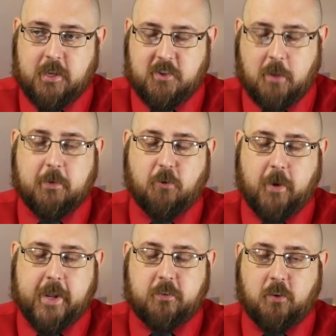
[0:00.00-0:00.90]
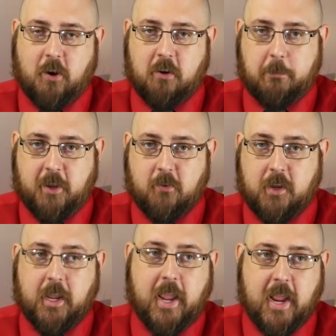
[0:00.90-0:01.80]
Democrats are
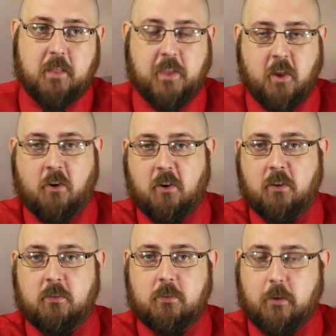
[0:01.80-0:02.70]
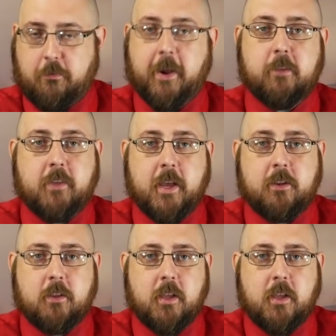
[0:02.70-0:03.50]
appearing, and they are afraid of that.